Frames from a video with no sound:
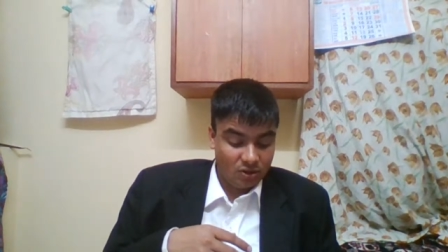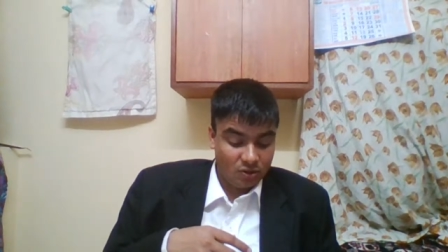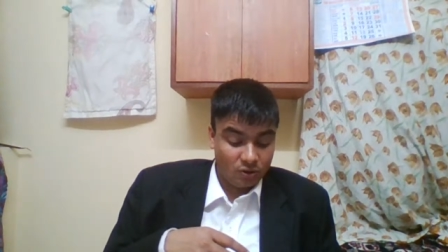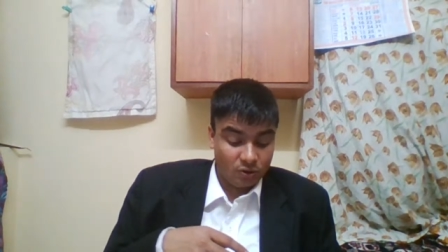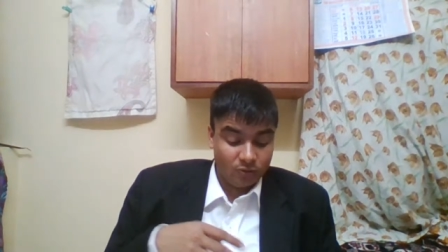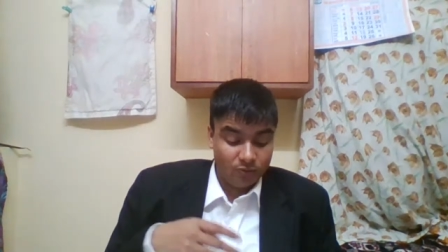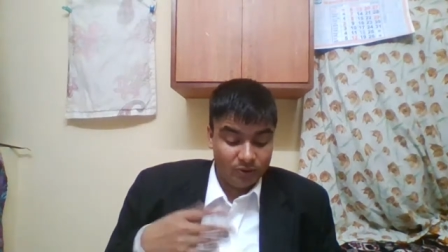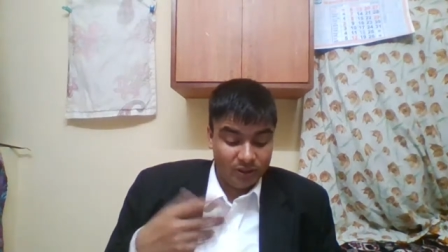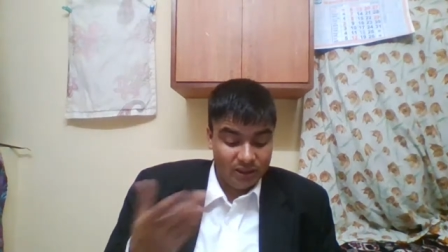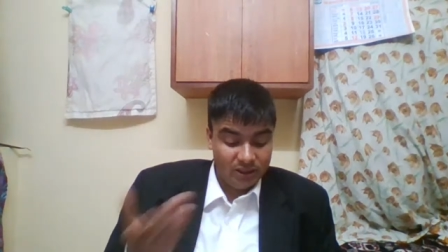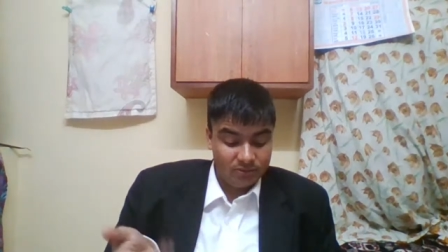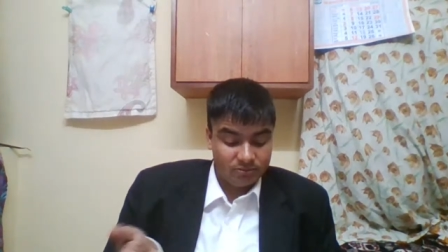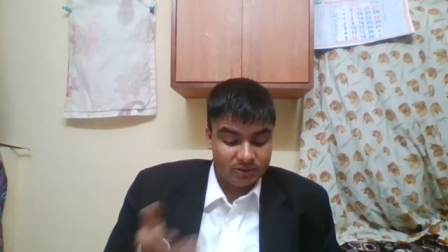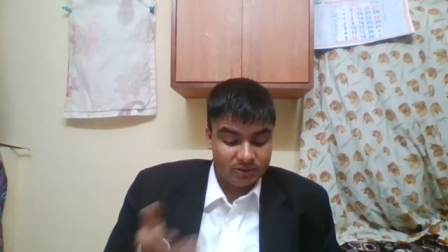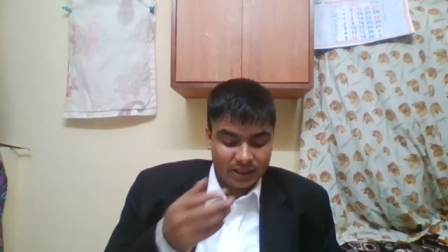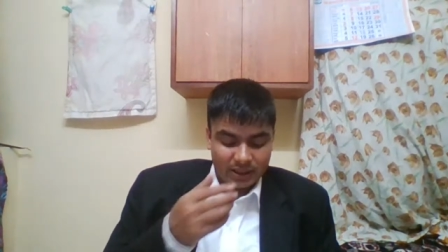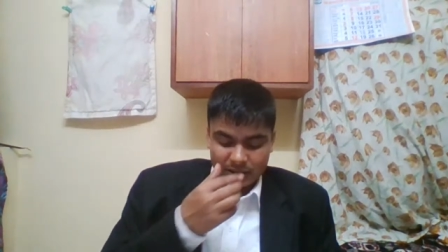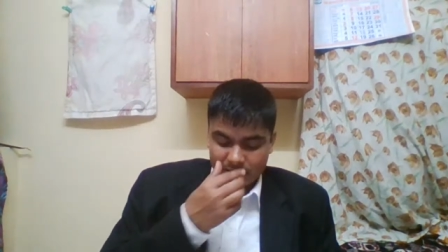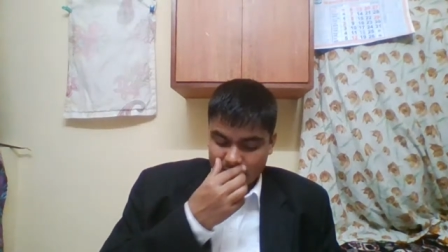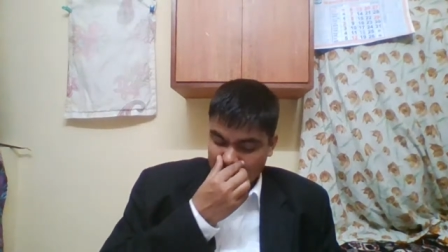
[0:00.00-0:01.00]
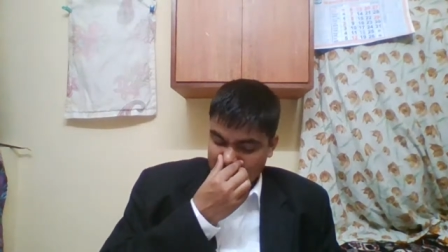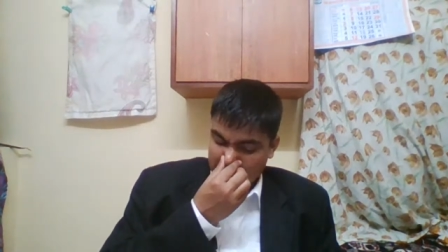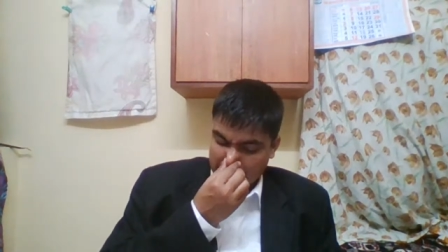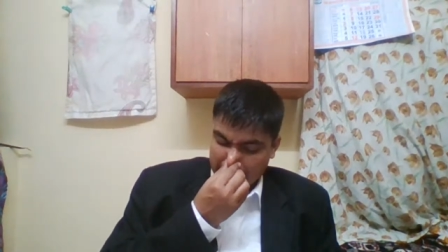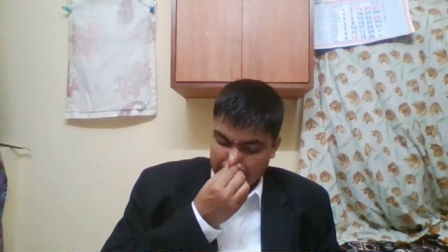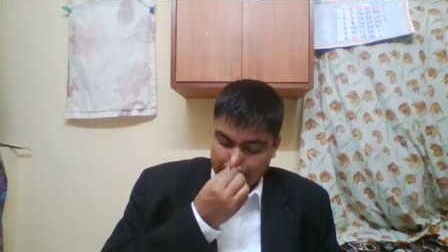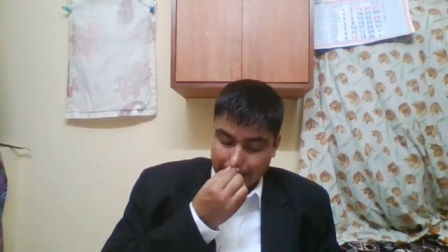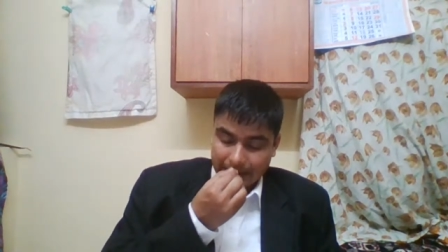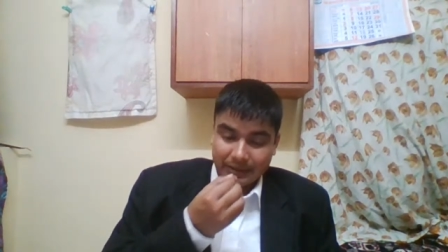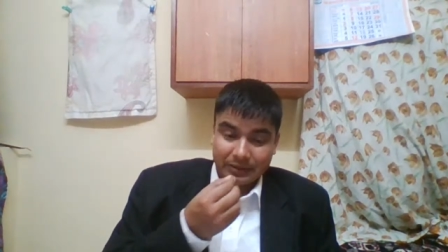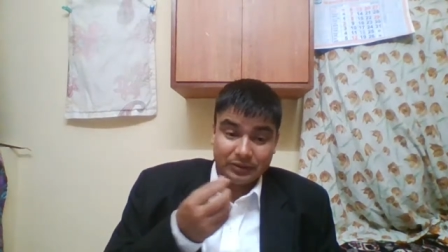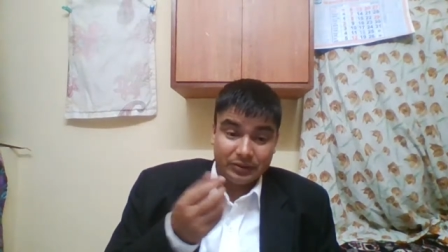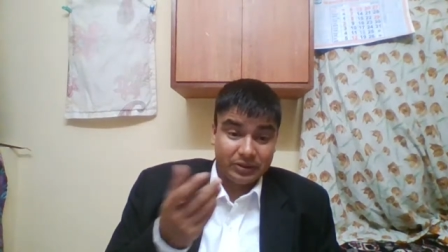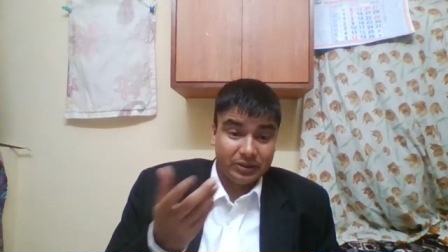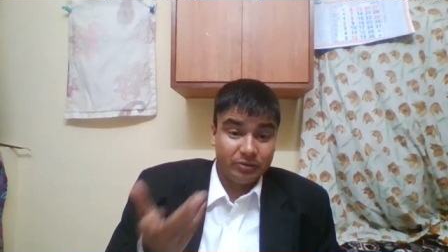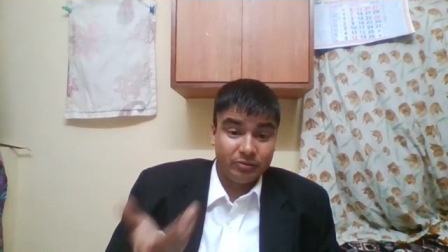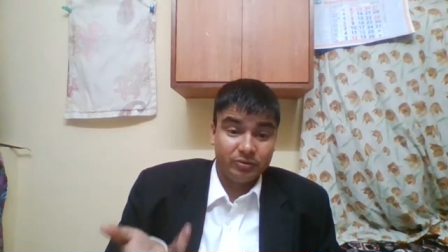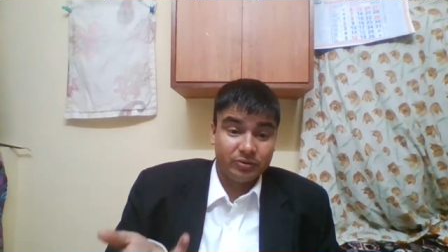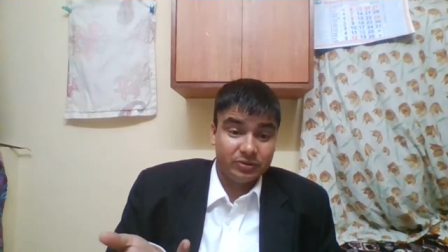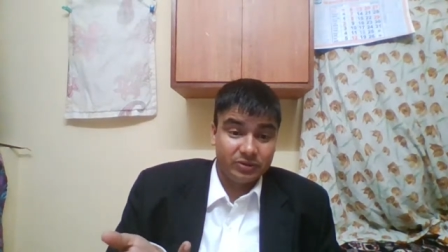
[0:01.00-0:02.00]
who believes that
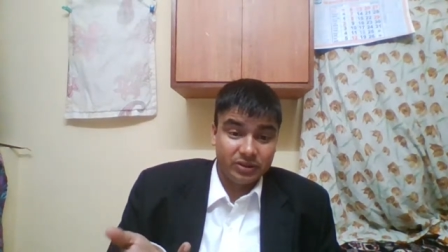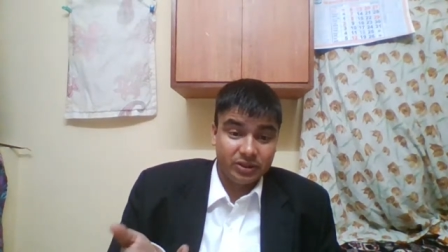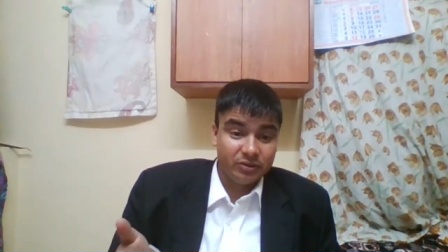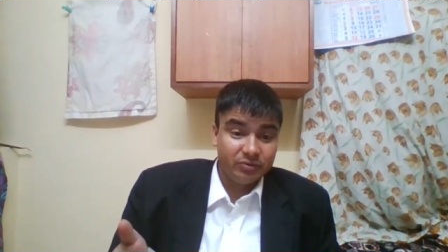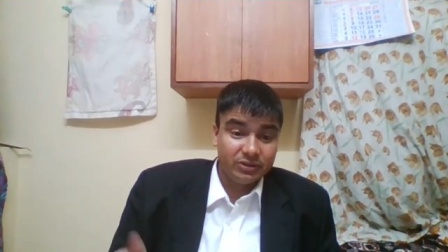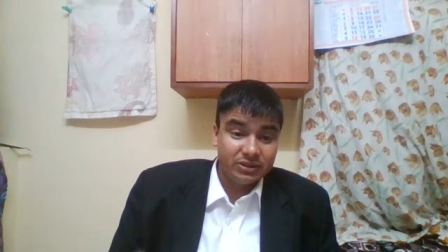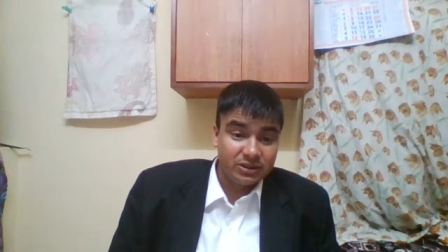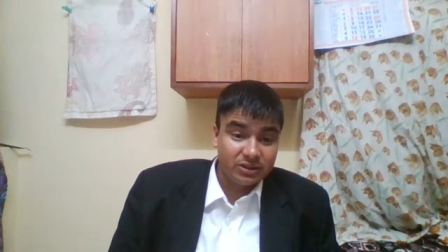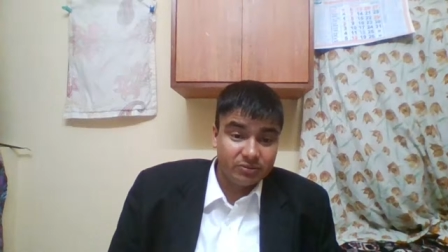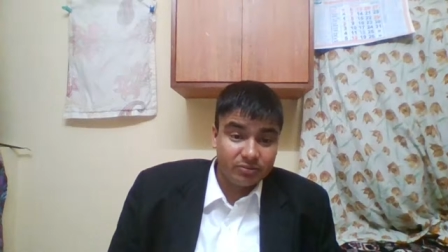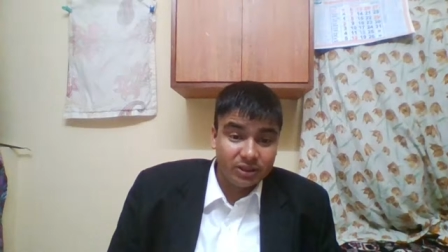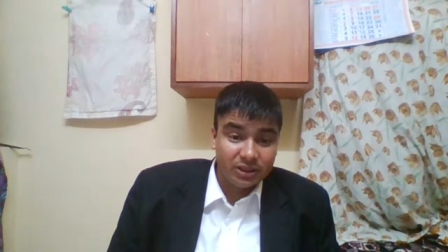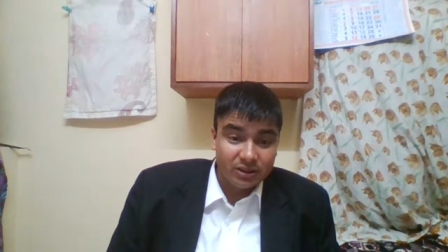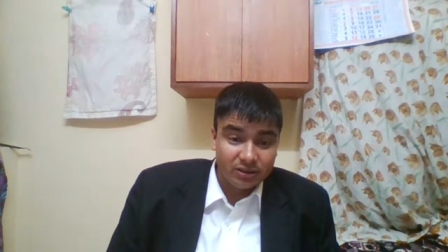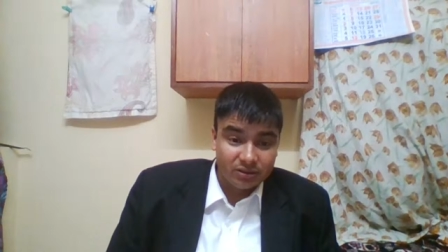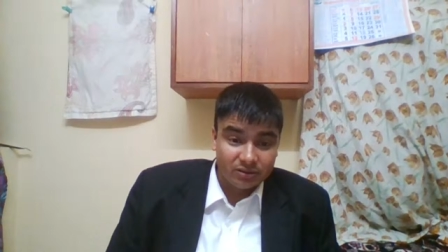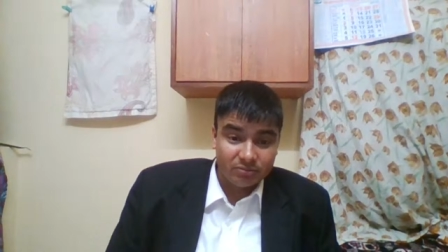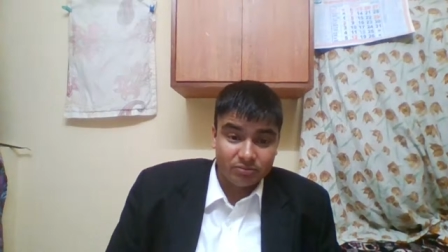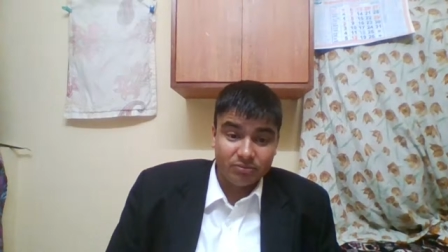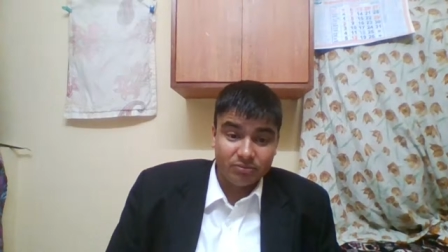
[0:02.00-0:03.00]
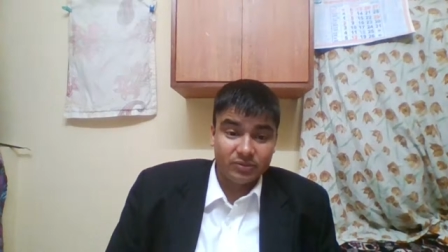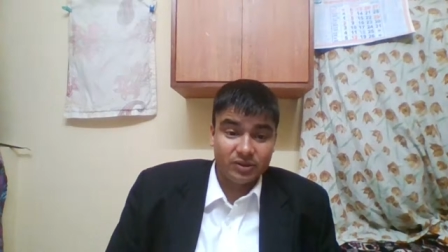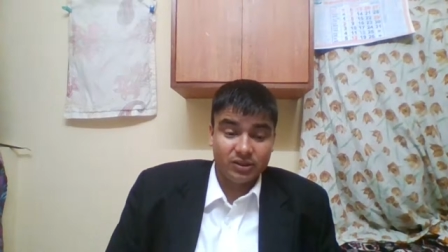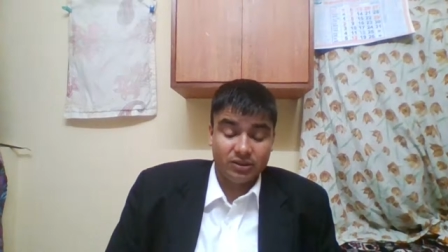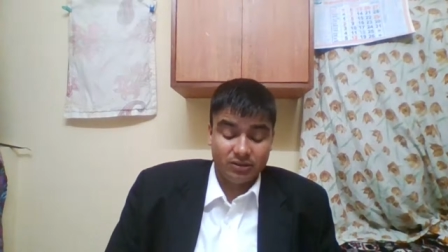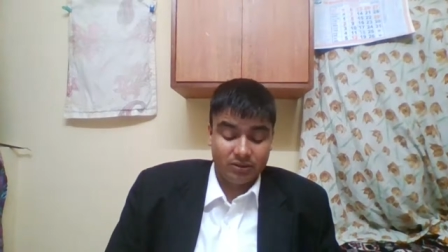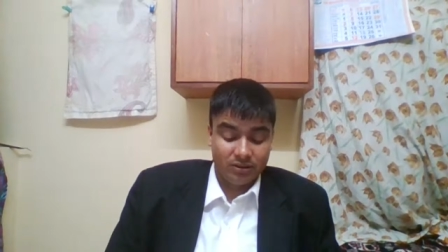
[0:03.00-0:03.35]
he was given